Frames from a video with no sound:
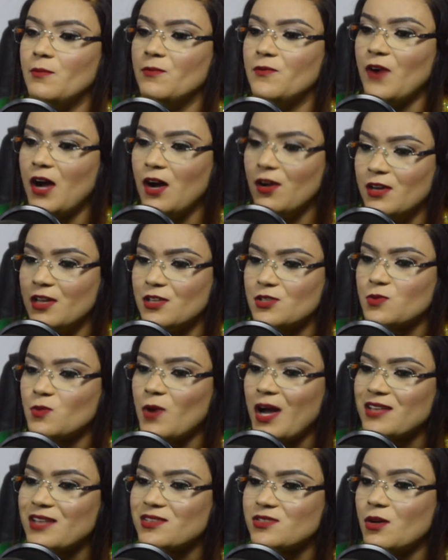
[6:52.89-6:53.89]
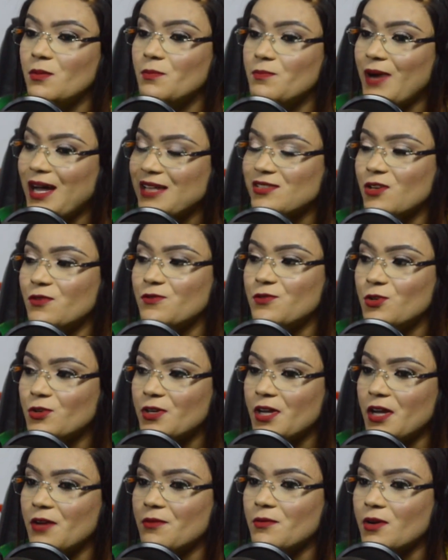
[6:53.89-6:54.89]
violence, while some part of
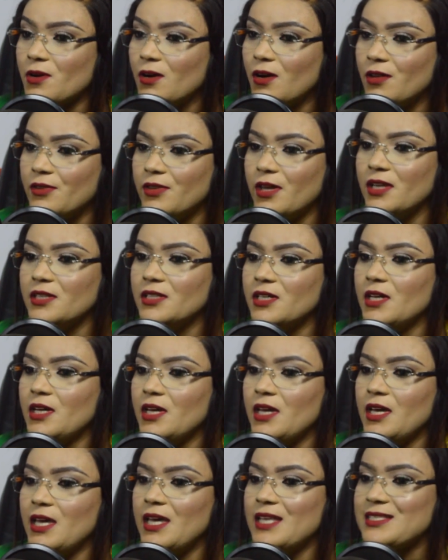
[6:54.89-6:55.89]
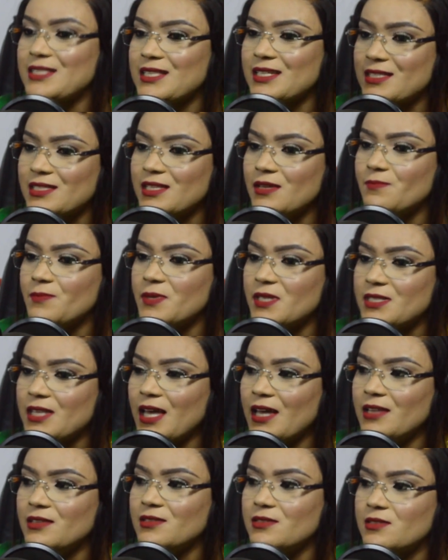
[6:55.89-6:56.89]
UK recorded a 16%,
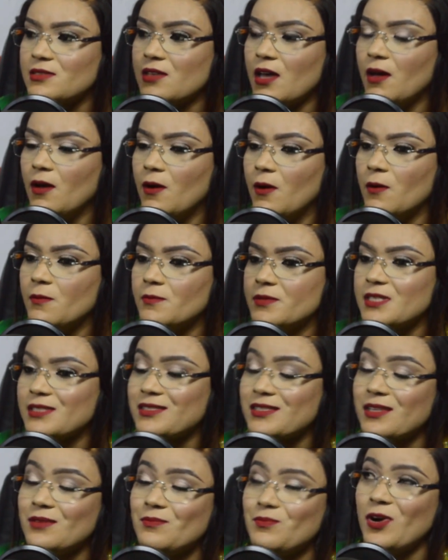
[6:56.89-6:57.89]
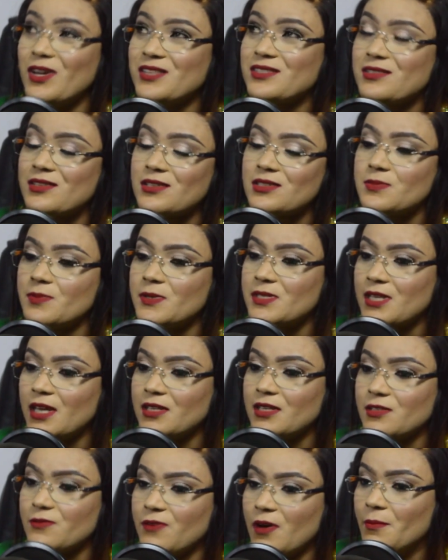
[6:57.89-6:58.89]

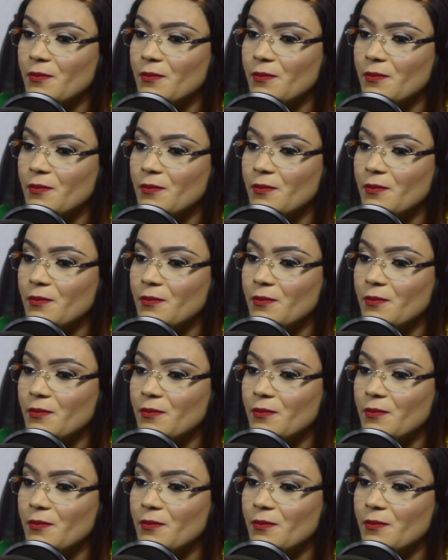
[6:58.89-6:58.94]
16.6%,